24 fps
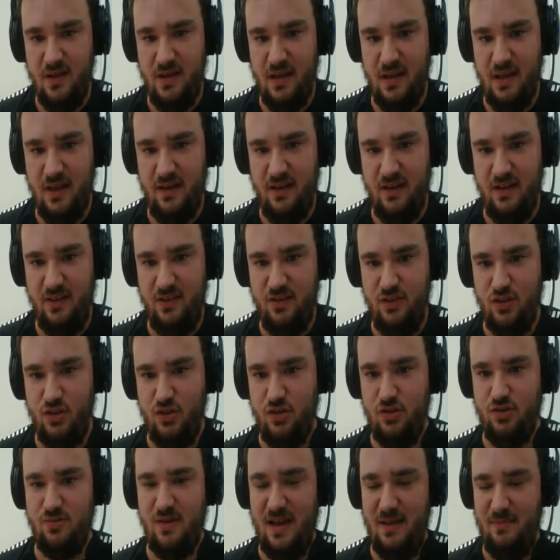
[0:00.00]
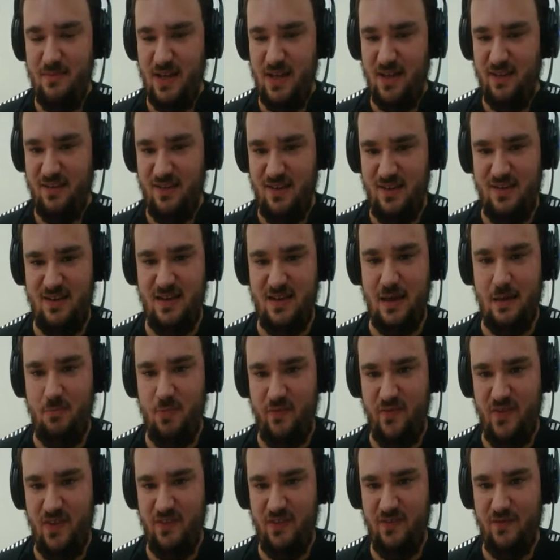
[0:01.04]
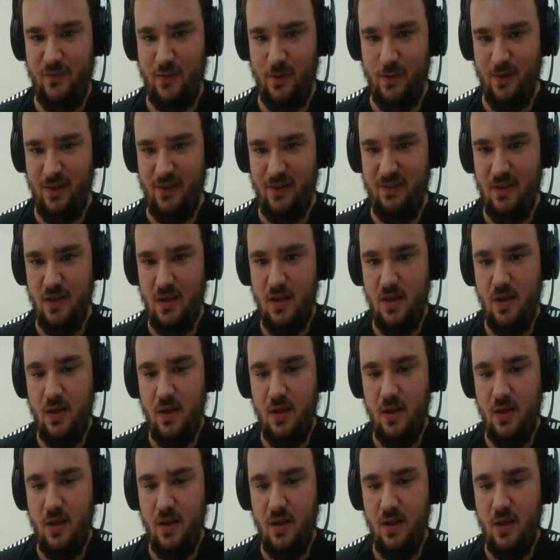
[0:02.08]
And he's screaming on the top of his voice,